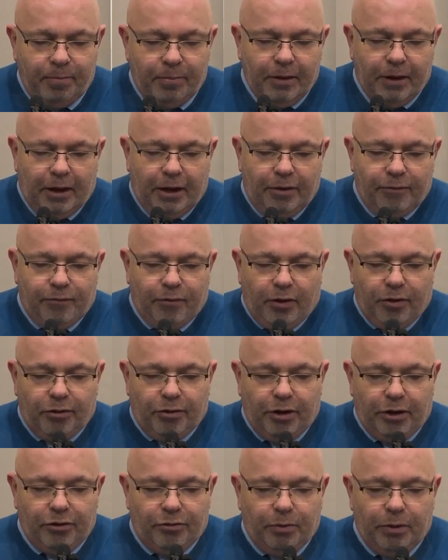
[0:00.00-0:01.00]
And Father,
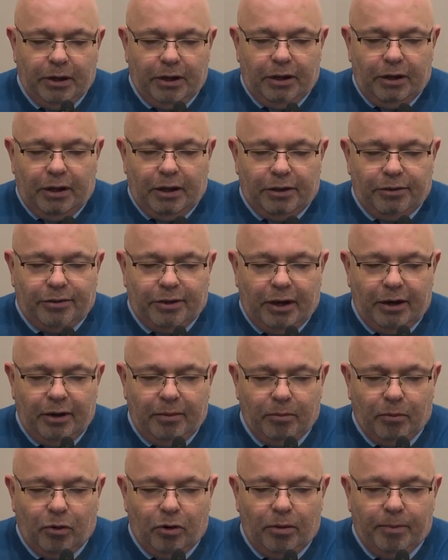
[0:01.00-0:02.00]
as we study
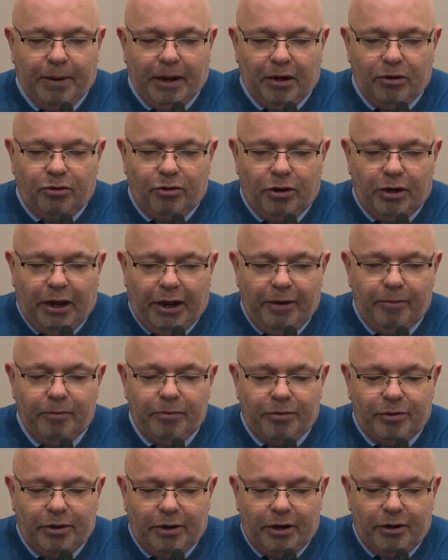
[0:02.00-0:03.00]
more about your
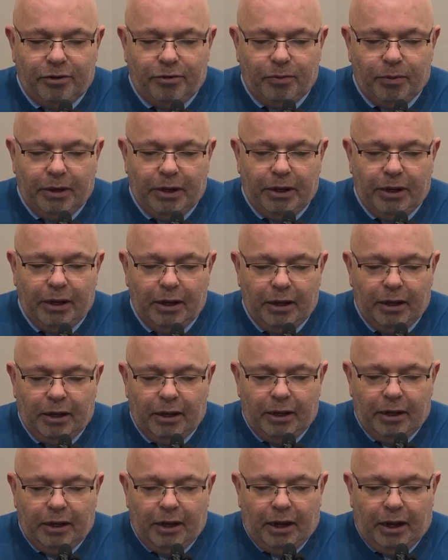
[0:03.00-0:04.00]
names and as we
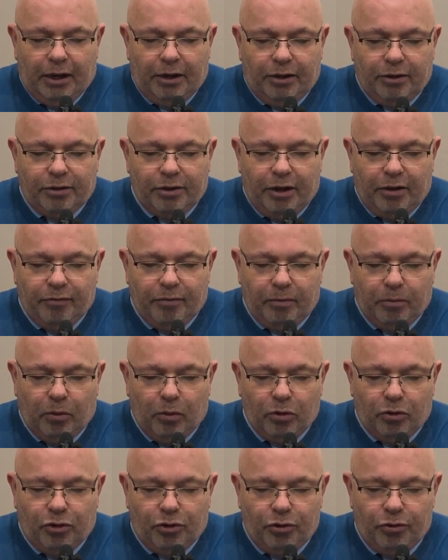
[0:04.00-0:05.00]
uh, discover more
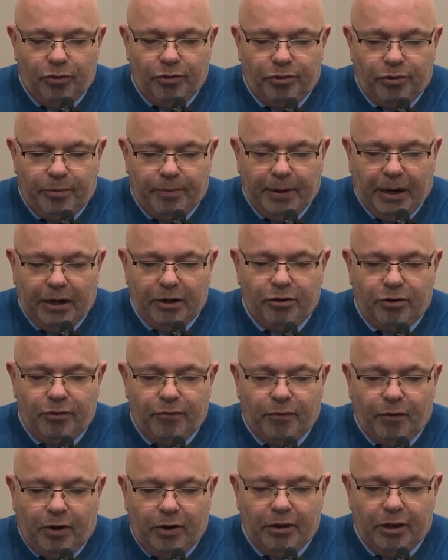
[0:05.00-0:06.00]
truths about you,
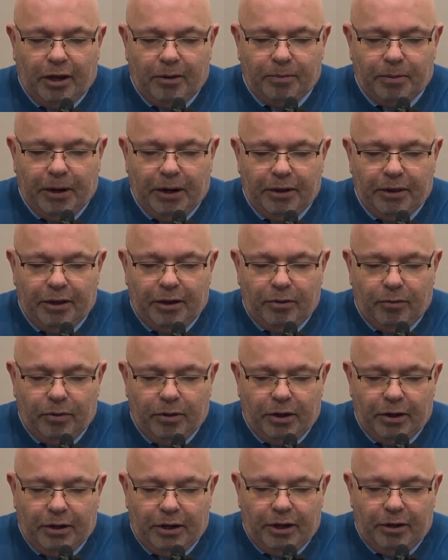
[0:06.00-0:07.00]
Father, I pray that it would
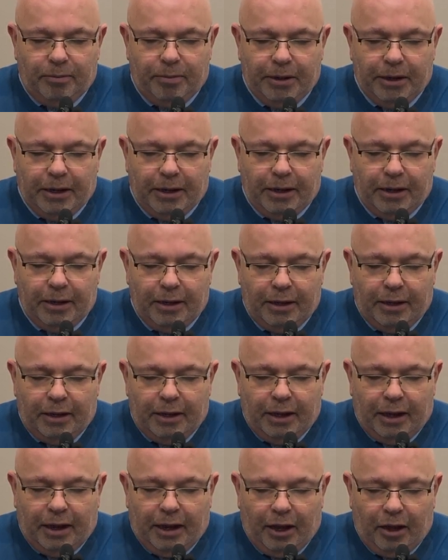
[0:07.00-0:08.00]
indeed be a,
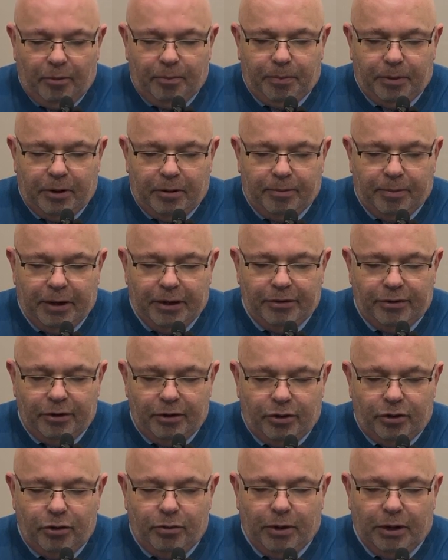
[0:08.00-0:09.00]
a help and a blessing
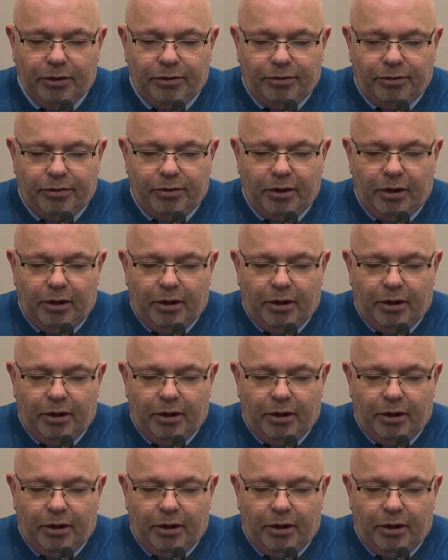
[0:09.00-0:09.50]
to us.